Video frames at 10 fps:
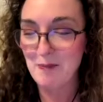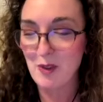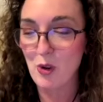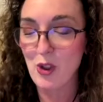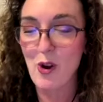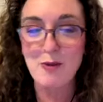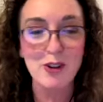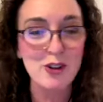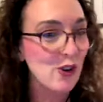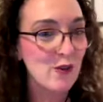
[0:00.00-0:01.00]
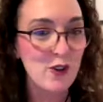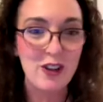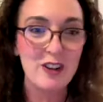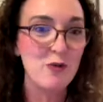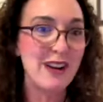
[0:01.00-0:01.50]
Although I'm not sure if you
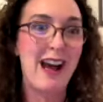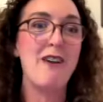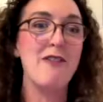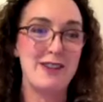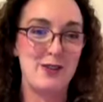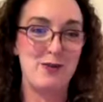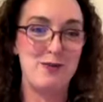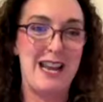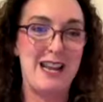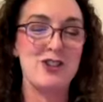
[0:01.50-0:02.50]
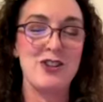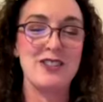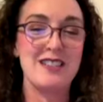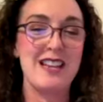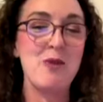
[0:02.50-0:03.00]
can have recovered from 10 shows
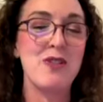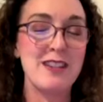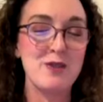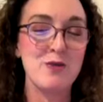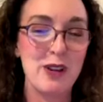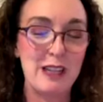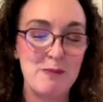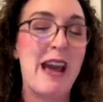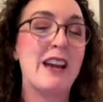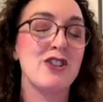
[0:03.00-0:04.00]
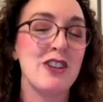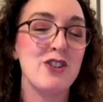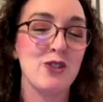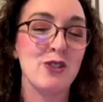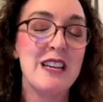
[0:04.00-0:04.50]
at Tamworth, that's a really packed
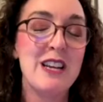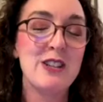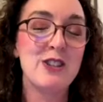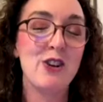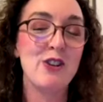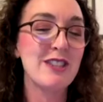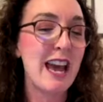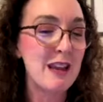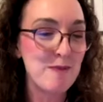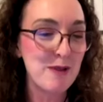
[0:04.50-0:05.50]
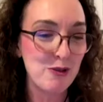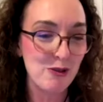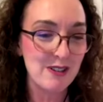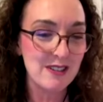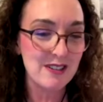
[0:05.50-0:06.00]
schedule. So take me
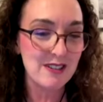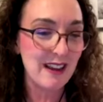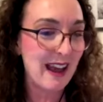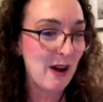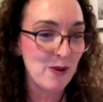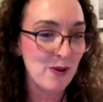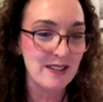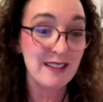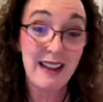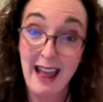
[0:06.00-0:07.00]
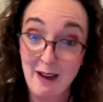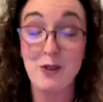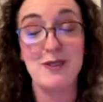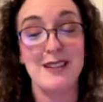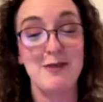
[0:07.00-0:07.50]
through it. How was it? Have
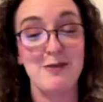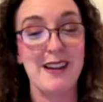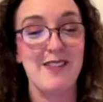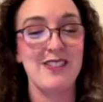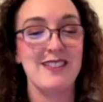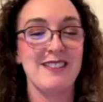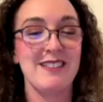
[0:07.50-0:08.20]
you indeed recovered?